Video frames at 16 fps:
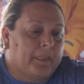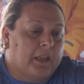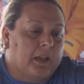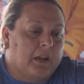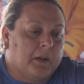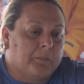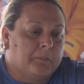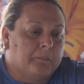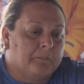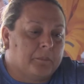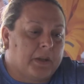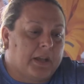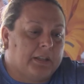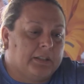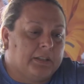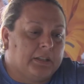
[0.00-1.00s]

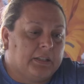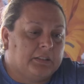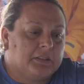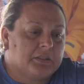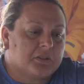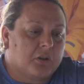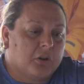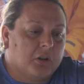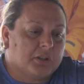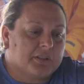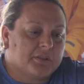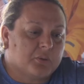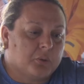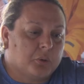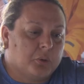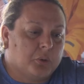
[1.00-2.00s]
And it is
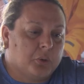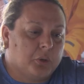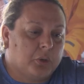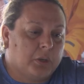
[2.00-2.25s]
also